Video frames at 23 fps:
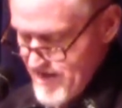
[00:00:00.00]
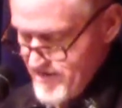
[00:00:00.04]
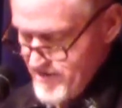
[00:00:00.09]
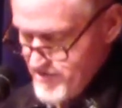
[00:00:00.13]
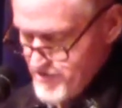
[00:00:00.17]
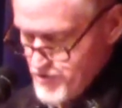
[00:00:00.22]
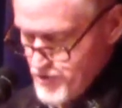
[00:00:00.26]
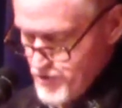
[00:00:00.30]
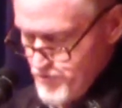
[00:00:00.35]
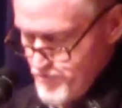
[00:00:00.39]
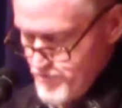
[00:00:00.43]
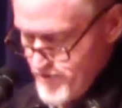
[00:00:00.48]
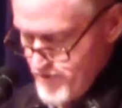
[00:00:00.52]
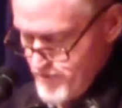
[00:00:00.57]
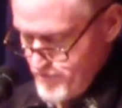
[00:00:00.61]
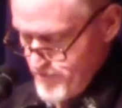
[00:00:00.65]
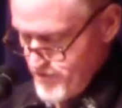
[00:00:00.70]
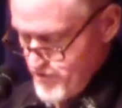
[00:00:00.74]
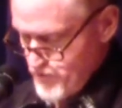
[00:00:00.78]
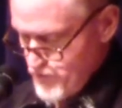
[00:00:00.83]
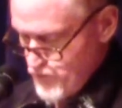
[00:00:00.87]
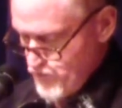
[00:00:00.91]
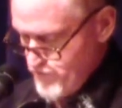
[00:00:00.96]
and his
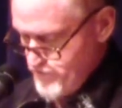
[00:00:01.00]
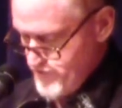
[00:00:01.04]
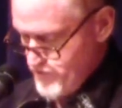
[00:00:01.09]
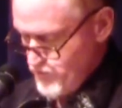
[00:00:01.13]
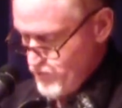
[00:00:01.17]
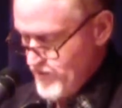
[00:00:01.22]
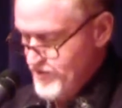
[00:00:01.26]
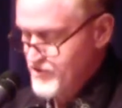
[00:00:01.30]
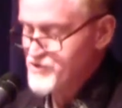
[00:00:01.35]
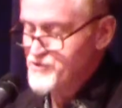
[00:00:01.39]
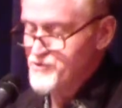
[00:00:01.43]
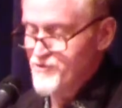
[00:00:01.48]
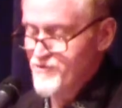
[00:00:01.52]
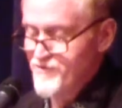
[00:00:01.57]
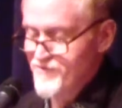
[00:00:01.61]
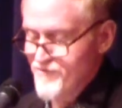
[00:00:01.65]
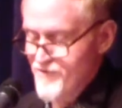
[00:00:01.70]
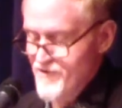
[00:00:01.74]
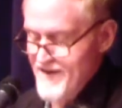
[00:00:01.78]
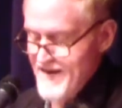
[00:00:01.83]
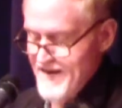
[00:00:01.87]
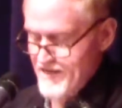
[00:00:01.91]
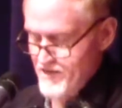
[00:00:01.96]
commitment to a
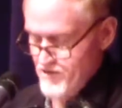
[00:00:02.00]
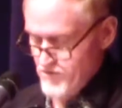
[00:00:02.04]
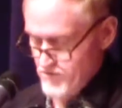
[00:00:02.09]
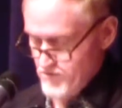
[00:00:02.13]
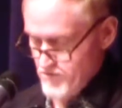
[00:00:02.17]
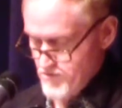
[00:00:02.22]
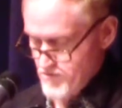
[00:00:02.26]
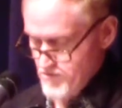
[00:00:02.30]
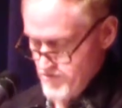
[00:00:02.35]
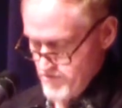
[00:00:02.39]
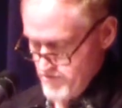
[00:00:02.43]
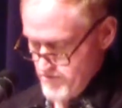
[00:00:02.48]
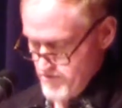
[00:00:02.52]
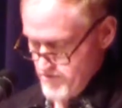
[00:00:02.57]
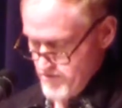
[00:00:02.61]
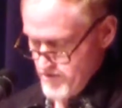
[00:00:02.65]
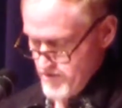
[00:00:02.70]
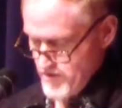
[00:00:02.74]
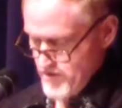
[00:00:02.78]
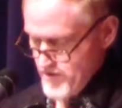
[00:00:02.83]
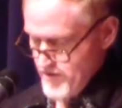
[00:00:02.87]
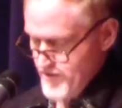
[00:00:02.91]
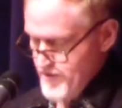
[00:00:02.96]
Midwestern vernacular.
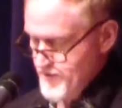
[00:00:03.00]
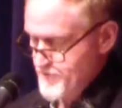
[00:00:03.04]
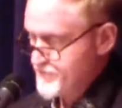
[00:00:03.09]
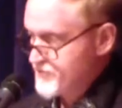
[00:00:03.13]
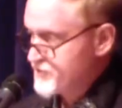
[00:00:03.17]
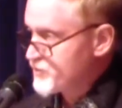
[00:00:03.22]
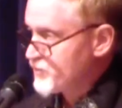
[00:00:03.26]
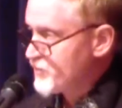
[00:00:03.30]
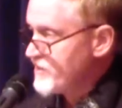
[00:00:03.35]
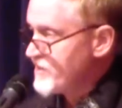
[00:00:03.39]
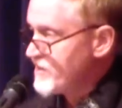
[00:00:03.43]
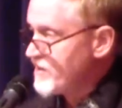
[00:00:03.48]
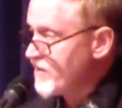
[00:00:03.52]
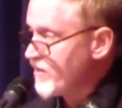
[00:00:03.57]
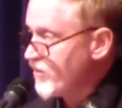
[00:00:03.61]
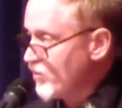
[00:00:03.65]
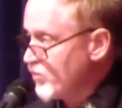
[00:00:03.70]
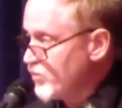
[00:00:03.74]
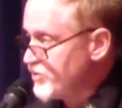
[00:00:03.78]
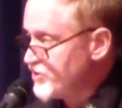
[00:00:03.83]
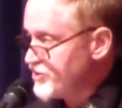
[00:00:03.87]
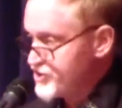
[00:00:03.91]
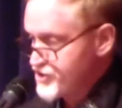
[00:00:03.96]
Between
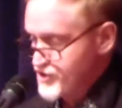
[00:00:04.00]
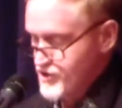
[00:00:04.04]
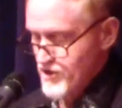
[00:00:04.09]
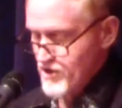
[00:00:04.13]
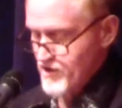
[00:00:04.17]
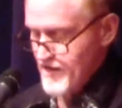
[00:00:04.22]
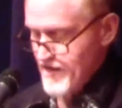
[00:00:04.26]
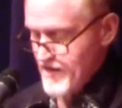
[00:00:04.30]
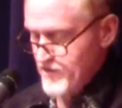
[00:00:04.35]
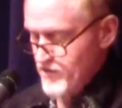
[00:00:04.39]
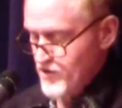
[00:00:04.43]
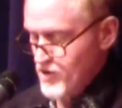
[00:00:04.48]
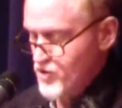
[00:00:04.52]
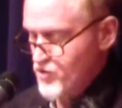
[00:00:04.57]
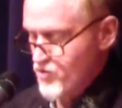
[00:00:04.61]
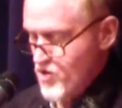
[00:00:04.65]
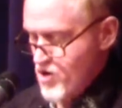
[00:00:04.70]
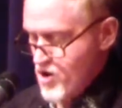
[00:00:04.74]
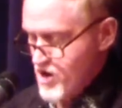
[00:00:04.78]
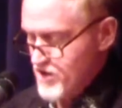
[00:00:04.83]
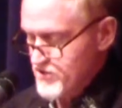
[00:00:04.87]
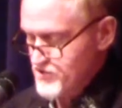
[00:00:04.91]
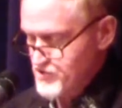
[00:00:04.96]
the woodchuck and the
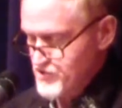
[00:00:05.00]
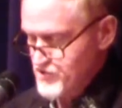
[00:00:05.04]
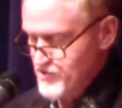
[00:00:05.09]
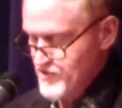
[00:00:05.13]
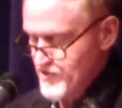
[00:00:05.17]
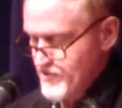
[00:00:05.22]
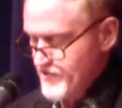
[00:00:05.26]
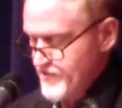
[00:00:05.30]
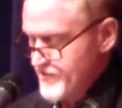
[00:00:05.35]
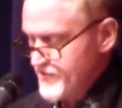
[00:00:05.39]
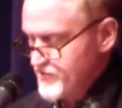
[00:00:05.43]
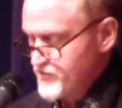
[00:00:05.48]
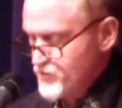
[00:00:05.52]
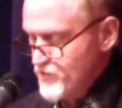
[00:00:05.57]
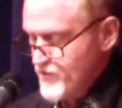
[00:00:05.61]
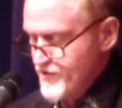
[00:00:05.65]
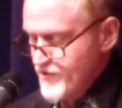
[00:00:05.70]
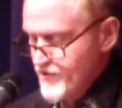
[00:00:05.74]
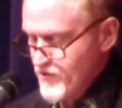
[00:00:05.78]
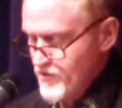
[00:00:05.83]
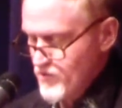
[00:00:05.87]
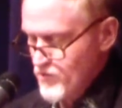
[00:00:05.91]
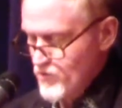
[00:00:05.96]
cross is
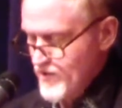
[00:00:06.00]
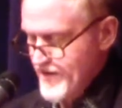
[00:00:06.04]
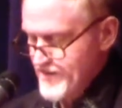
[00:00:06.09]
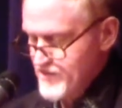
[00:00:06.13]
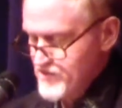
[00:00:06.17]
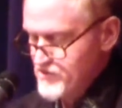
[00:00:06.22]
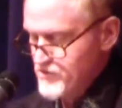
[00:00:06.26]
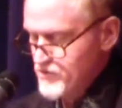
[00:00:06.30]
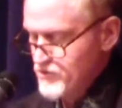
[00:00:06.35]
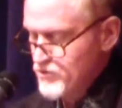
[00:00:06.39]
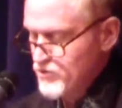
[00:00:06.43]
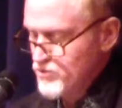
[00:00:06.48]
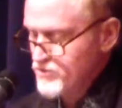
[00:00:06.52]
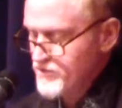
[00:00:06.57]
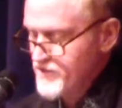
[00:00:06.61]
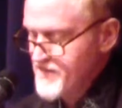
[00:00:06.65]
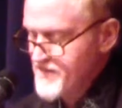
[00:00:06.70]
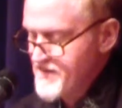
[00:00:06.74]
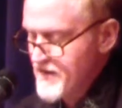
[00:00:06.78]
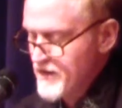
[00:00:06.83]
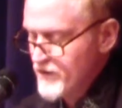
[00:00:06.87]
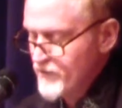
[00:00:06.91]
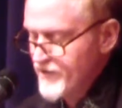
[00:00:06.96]
where Wright's
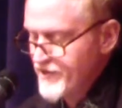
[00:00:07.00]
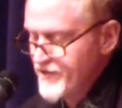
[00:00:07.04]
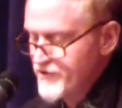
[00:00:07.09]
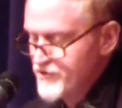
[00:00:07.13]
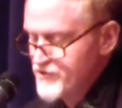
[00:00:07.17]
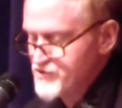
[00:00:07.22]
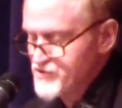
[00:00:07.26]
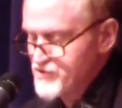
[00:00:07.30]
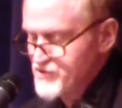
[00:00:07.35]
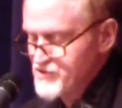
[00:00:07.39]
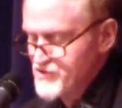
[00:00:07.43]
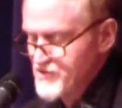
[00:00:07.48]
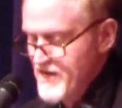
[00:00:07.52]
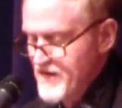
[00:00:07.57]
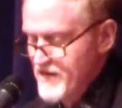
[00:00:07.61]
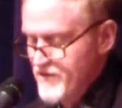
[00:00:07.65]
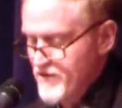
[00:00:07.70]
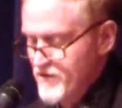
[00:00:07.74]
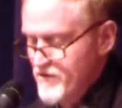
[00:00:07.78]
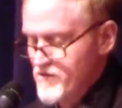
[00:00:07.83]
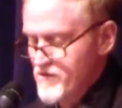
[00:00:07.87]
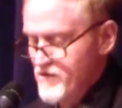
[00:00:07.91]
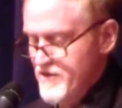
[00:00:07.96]
lonely narrators
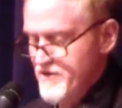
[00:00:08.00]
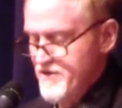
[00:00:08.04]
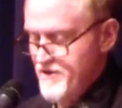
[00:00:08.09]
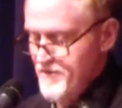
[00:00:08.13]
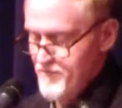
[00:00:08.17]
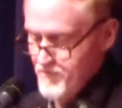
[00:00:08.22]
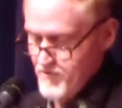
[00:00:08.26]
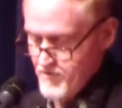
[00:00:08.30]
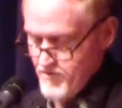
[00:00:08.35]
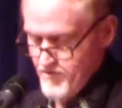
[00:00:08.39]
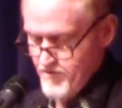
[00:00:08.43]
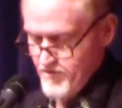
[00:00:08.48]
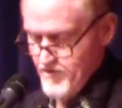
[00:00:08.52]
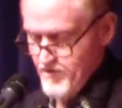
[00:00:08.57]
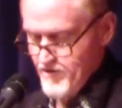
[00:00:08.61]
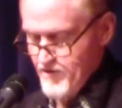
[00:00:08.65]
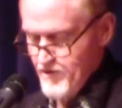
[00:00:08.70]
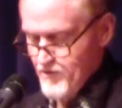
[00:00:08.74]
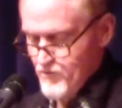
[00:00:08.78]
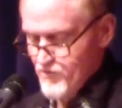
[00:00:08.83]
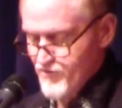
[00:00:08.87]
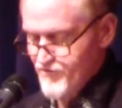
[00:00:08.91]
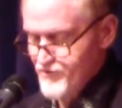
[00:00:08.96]
stake their claim,
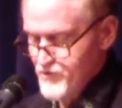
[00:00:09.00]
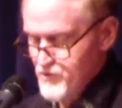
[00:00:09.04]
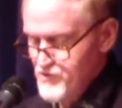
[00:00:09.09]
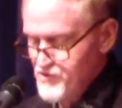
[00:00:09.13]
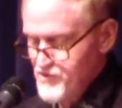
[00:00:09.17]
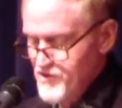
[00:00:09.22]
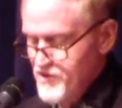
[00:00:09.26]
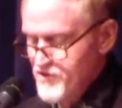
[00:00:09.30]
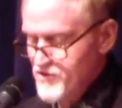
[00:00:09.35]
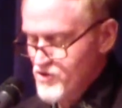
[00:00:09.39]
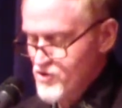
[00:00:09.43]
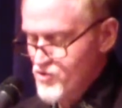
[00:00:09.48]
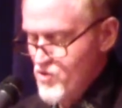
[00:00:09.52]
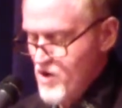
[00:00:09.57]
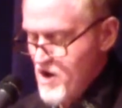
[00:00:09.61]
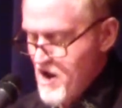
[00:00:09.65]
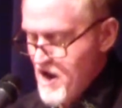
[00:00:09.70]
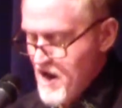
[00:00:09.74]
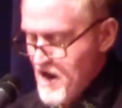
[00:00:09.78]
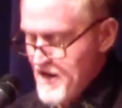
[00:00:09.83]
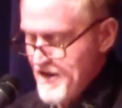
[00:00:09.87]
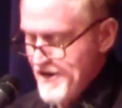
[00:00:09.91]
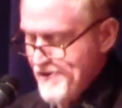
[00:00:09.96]
refusing to
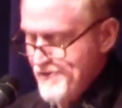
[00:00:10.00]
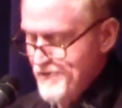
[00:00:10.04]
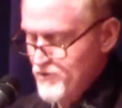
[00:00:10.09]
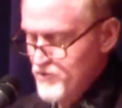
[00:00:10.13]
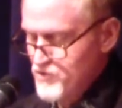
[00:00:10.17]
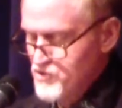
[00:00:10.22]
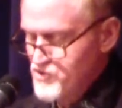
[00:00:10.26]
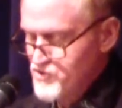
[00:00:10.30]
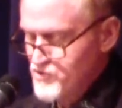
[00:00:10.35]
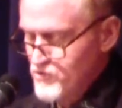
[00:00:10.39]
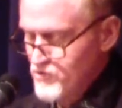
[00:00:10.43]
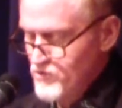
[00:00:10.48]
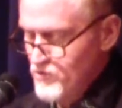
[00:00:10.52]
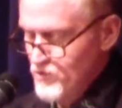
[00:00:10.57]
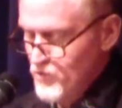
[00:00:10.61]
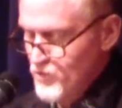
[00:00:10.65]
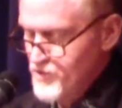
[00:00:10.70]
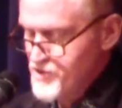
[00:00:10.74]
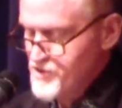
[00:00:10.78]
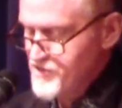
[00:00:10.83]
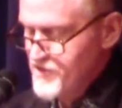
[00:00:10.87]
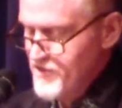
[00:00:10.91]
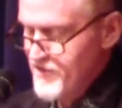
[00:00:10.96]
cry, though still
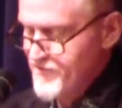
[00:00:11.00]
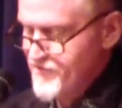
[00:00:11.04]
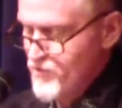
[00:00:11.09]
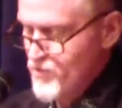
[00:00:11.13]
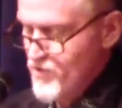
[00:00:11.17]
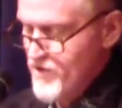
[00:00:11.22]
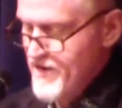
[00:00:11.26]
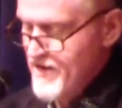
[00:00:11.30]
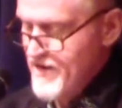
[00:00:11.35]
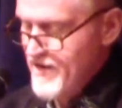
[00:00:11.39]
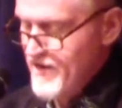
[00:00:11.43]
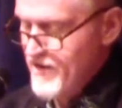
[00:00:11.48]
wishing for an